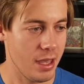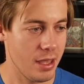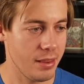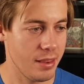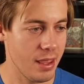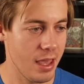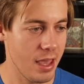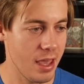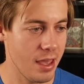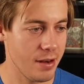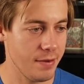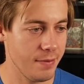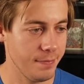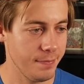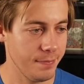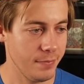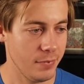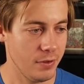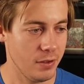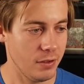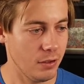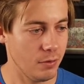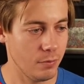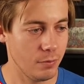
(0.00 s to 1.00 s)
And then
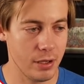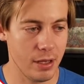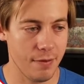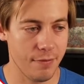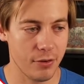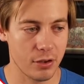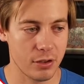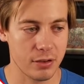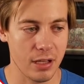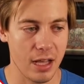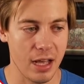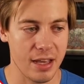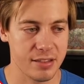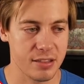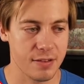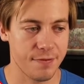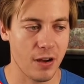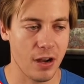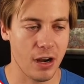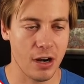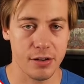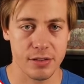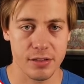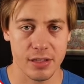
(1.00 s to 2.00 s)
we have our
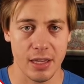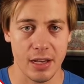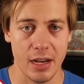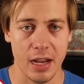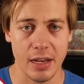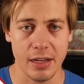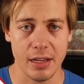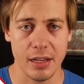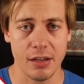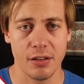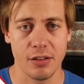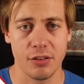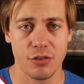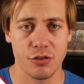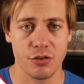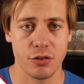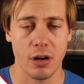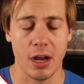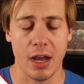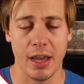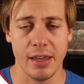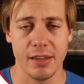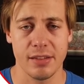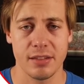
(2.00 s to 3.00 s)
classifiers, and I did
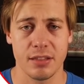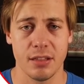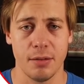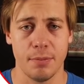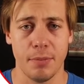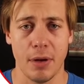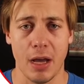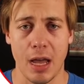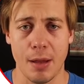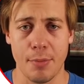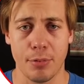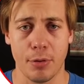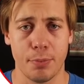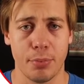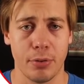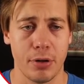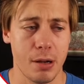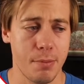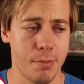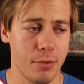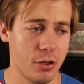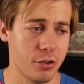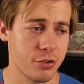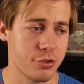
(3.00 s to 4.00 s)
try some
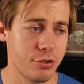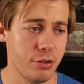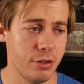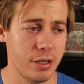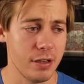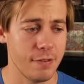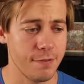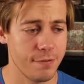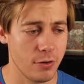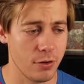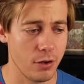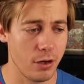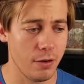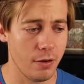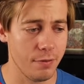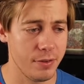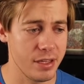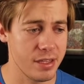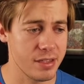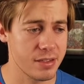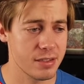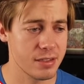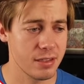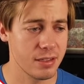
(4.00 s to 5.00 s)
hyperparameter tuning for all
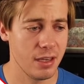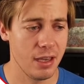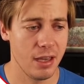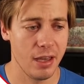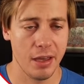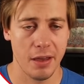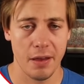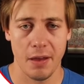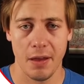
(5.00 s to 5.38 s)
these.